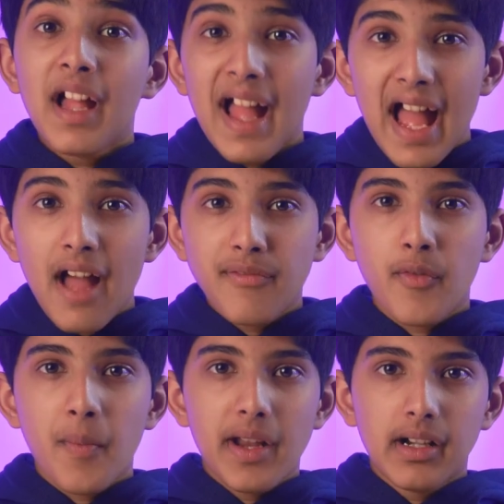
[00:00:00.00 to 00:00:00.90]
half
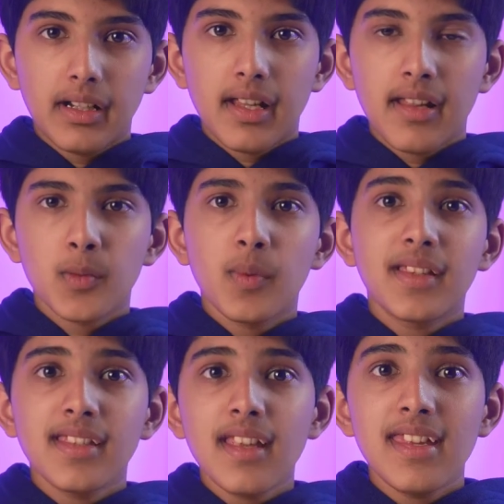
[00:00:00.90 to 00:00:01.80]
of Americans
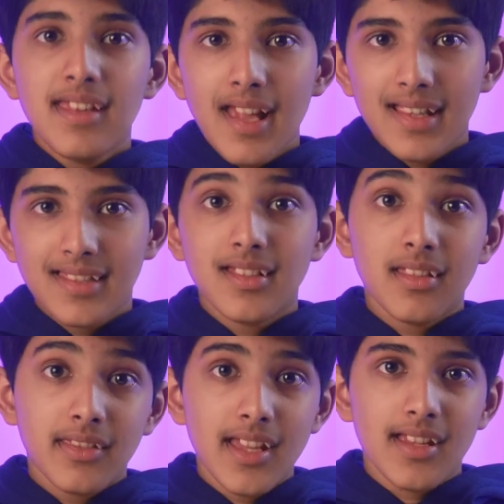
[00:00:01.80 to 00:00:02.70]
would say yes to
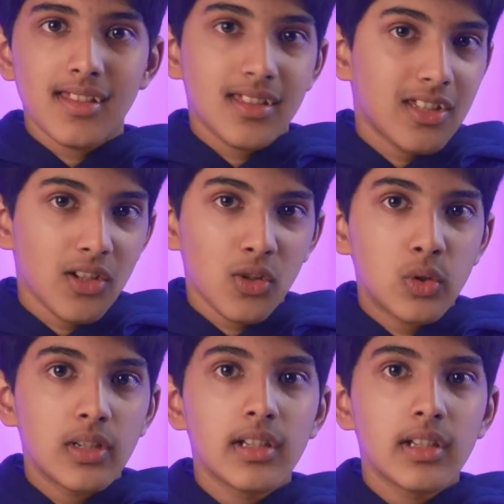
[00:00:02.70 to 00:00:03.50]
this too.